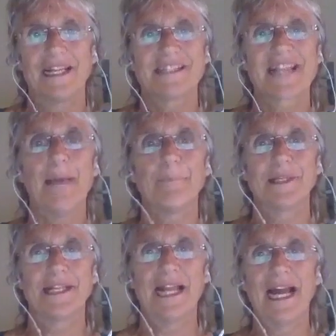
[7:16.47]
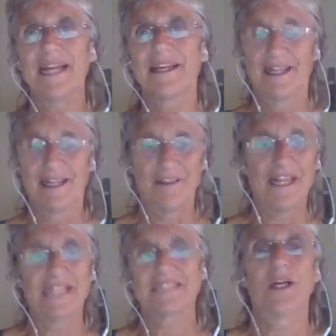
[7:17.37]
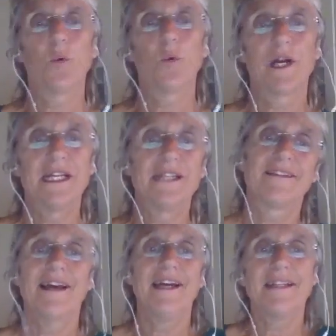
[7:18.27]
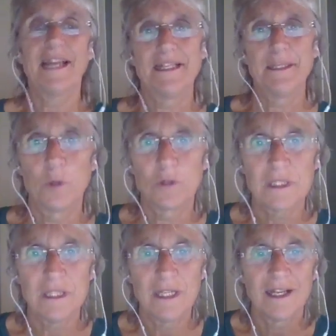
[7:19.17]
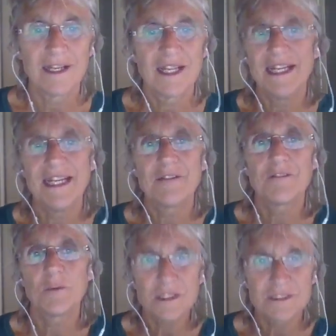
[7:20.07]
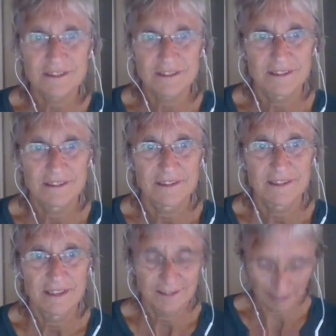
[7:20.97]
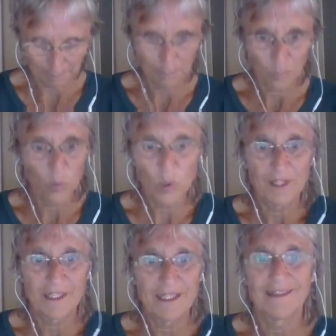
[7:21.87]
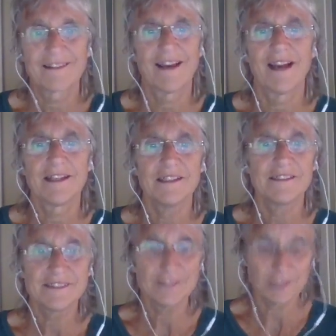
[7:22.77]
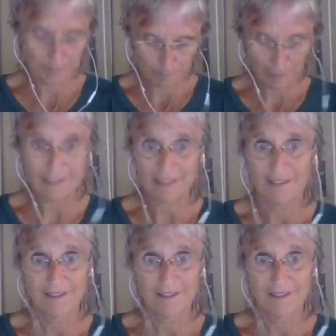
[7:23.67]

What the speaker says: It's happened like there's no one inside anymore. There never was someone inside. It's just body.